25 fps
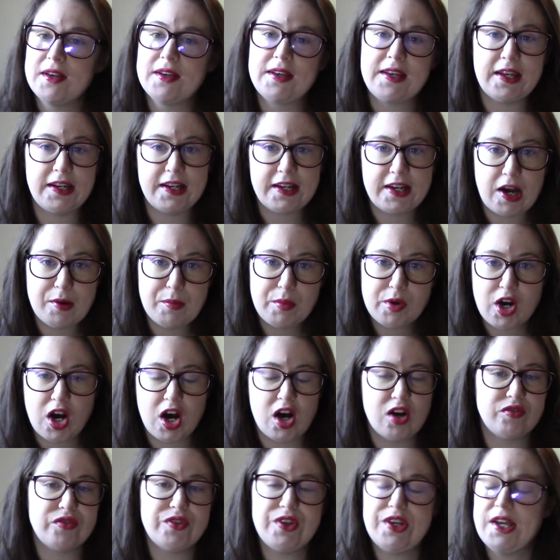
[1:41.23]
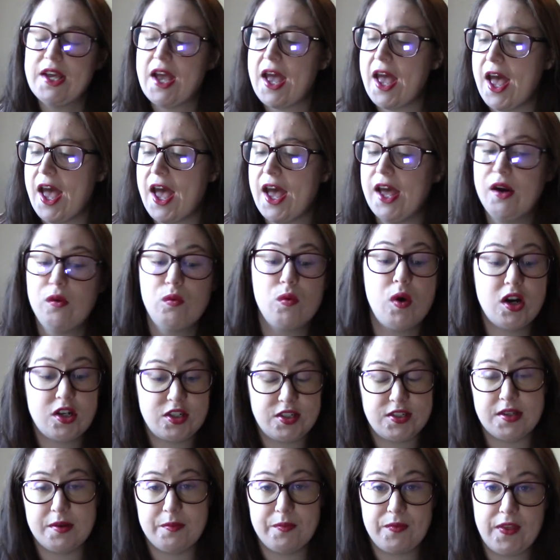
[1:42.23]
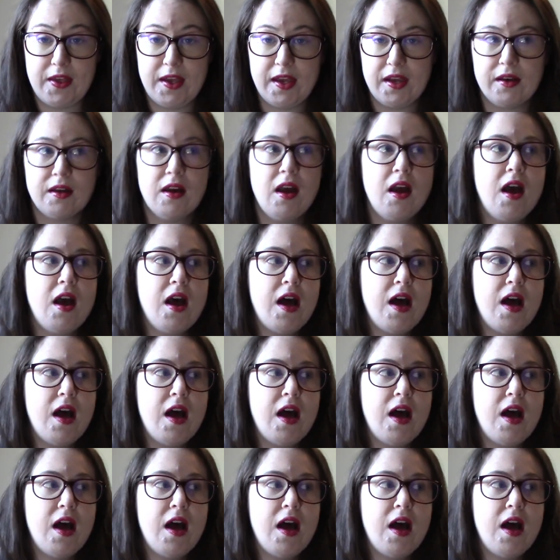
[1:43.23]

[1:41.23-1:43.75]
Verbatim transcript: get a cup of coffee, and watch something.